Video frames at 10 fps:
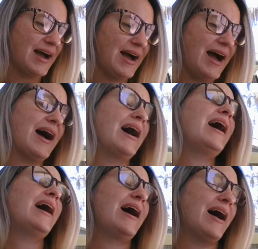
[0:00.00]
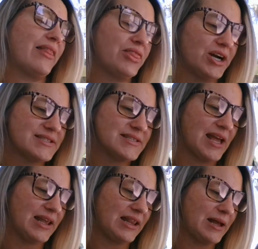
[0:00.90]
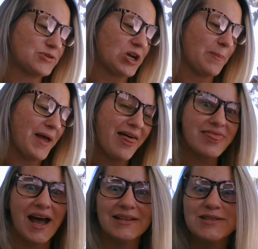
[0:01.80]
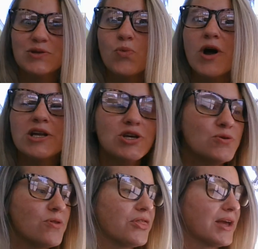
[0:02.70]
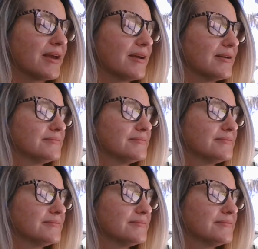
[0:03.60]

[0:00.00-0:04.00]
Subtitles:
"Ha ha," thought Stanley Lambchop. "That's what you think."